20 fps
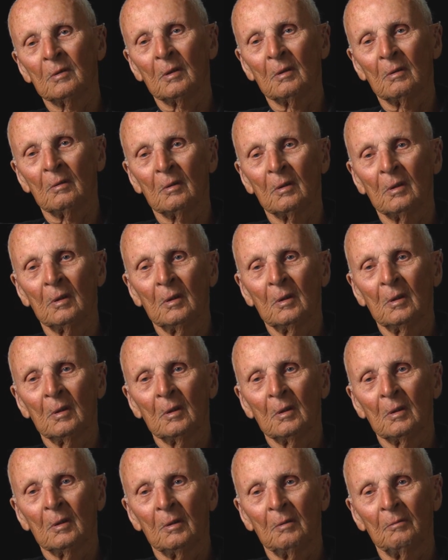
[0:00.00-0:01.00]
They were
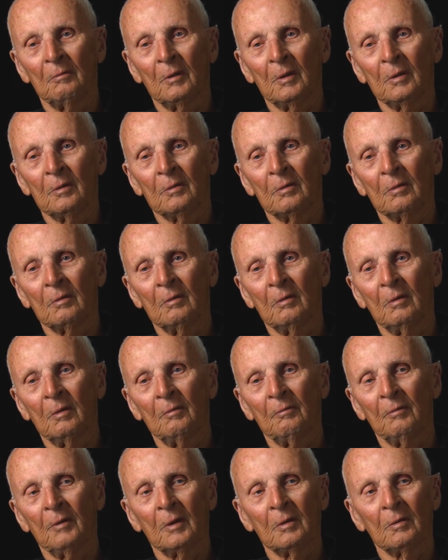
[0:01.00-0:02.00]
invent
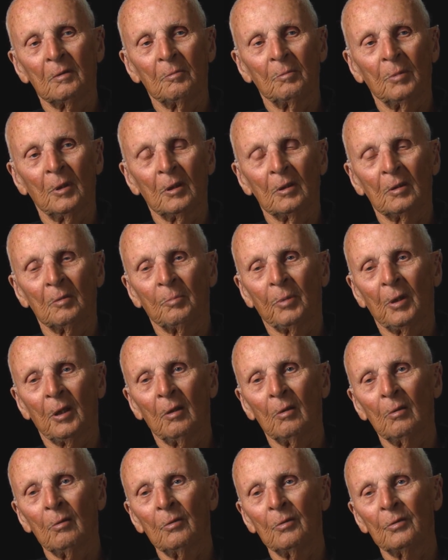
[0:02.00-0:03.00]
invented by the
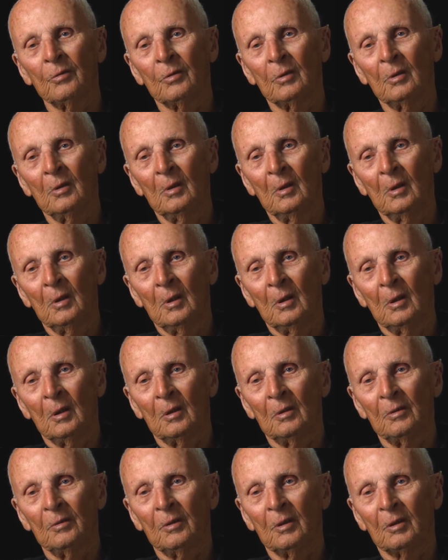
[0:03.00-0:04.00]
Poles,
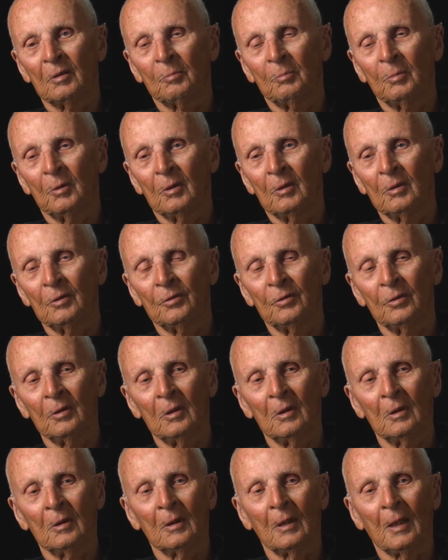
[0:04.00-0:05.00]
and just by
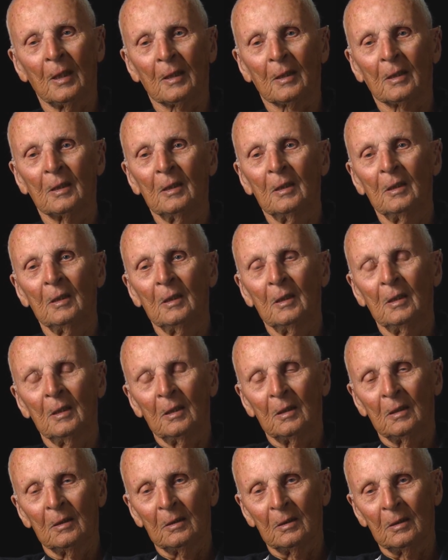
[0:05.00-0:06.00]
sheer luck,
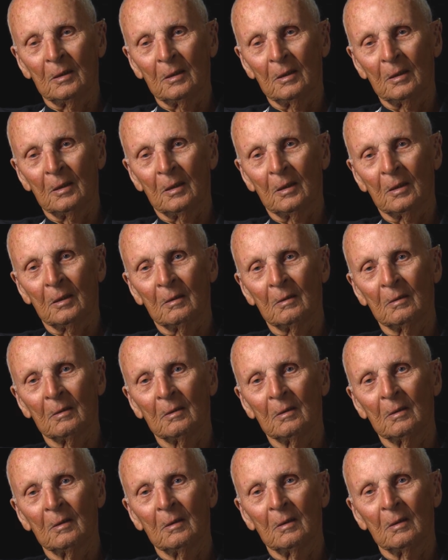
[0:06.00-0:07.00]
the uh,
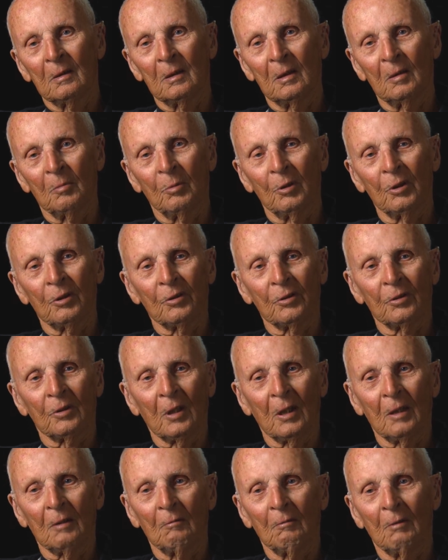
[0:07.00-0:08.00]
the British
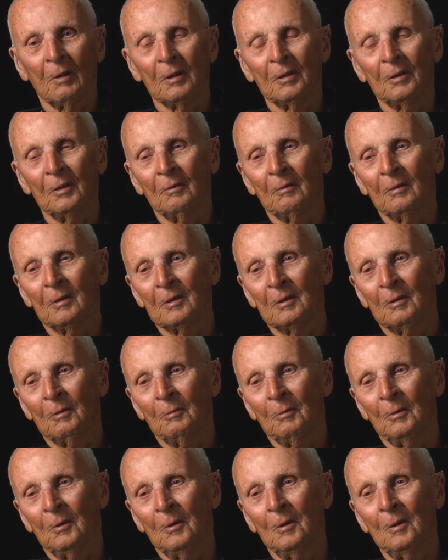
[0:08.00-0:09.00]
had one during the
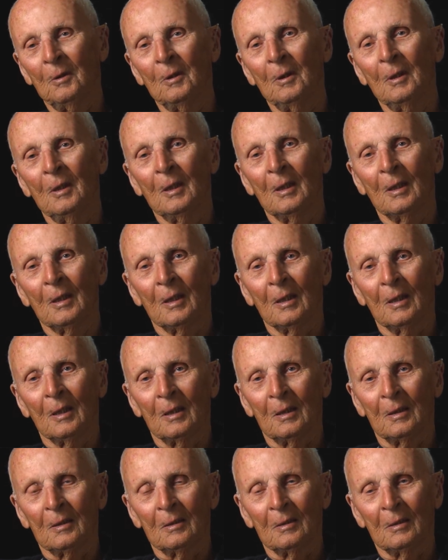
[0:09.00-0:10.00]
war,
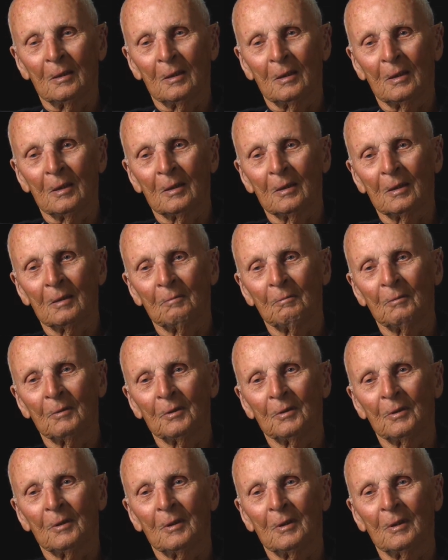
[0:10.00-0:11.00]
and uh, it was
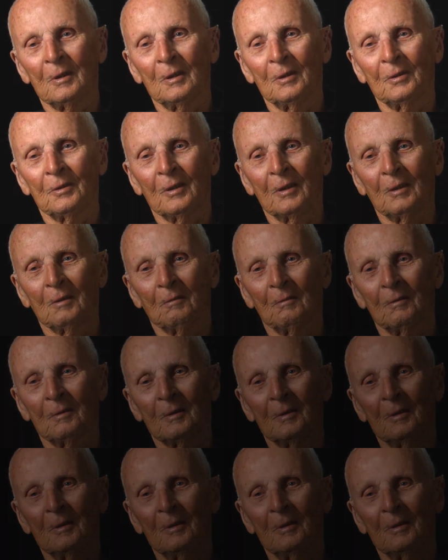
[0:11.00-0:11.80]
highly secret